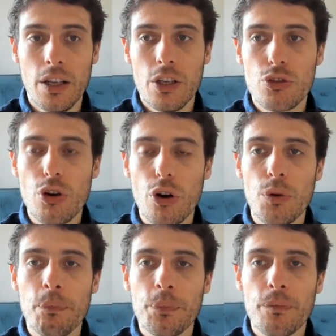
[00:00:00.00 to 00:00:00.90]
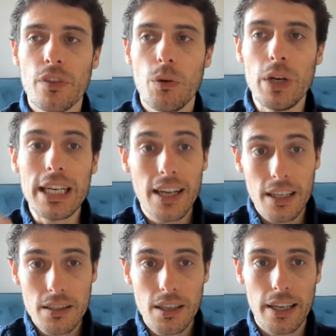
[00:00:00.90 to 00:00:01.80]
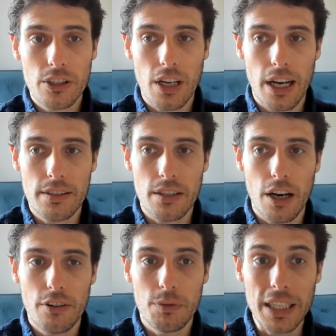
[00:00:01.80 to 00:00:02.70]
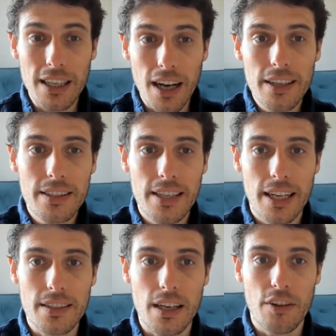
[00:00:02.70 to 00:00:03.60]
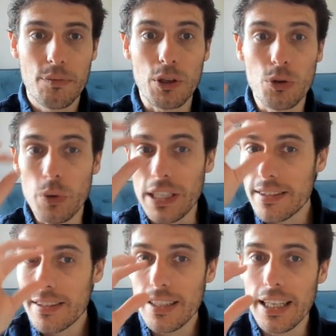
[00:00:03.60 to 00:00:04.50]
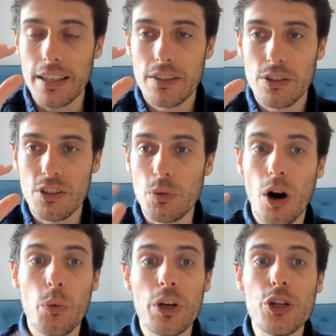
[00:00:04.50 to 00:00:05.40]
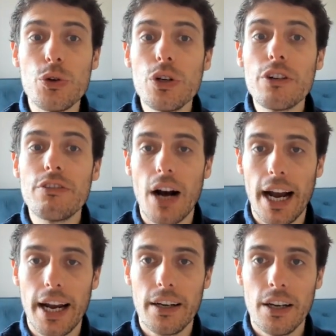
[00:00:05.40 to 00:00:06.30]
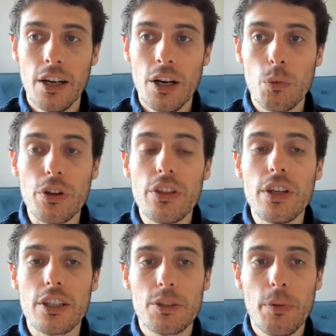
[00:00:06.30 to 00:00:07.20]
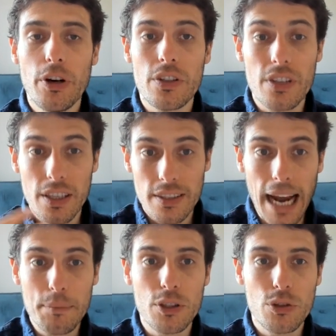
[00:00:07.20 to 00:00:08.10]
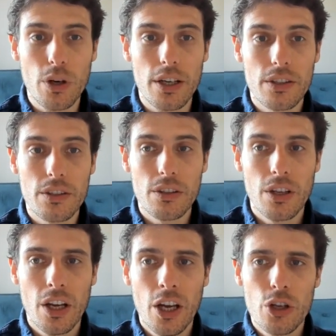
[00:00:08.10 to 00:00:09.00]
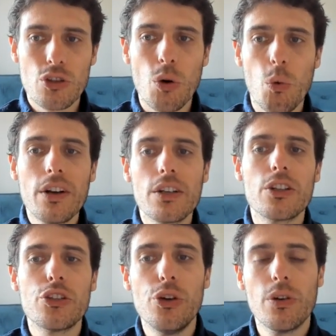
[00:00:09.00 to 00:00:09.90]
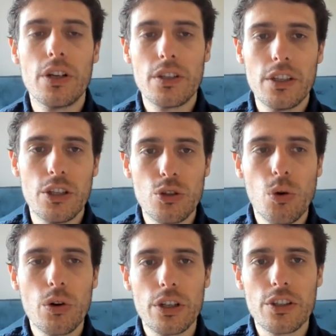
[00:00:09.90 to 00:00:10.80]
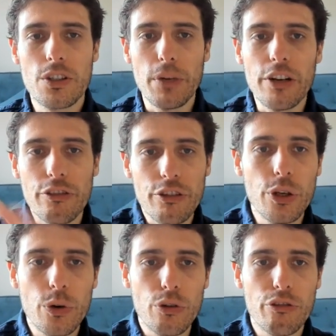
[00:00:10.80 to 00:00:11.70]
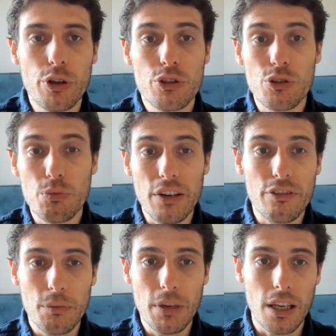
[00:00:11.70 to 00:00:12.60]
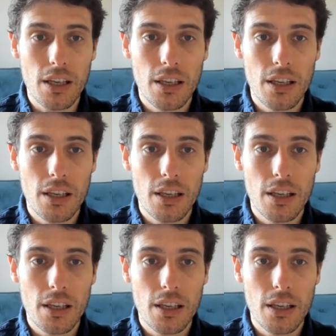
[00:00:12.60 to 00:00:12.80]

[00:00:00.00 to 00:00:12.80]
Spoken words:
So we can intellectualize stuff, we can understand stuff, but do we see it? Are we unified with the experience that has happened to us? So what does Uranus in Taurus mean for you versus mean for me?